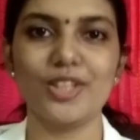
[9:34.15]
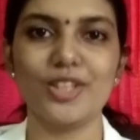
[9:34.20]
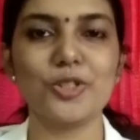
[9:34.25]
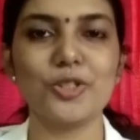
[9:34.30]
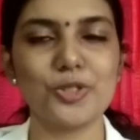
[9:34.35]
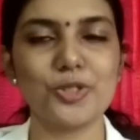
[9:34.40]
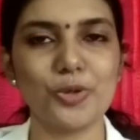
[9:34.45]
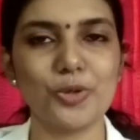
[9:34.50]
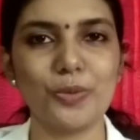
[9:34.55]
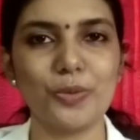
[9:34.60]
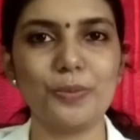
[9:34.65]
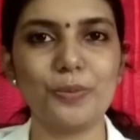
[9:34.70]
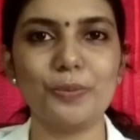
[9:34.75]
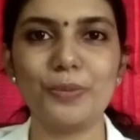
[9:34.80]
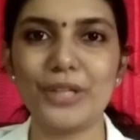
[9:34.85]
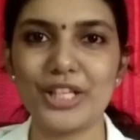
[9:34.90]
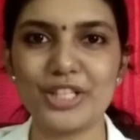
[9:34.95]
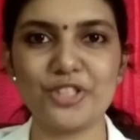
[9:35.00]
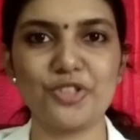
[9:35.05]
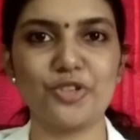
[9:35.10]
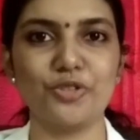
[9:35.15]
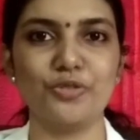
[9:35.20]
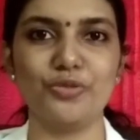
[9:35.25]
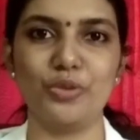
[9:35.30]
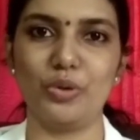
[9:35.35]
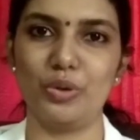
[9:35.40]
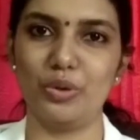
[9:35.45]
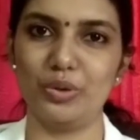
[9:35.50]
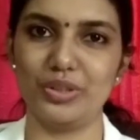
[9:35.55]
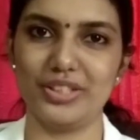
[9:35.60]
So please do
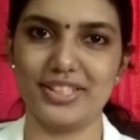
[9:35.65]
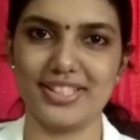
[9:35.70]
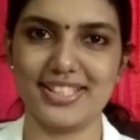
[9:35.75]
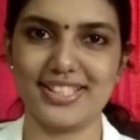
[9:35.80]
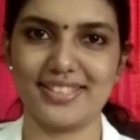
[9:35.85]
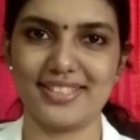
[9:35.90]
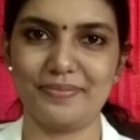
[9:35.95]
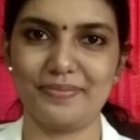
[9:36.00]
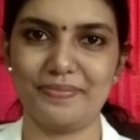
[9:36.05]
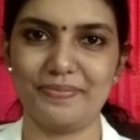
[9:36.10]
follow this.